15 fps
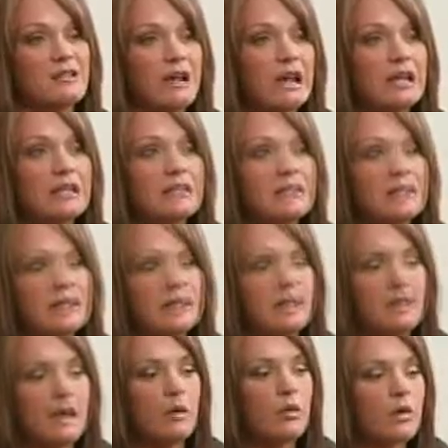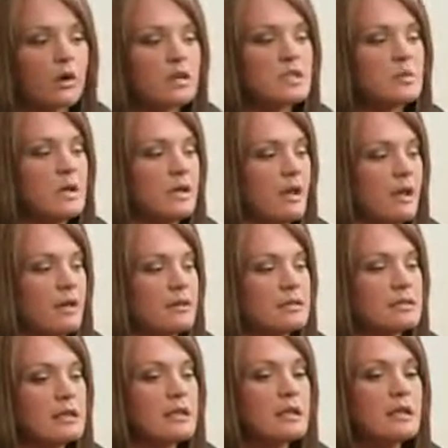greatest. It works because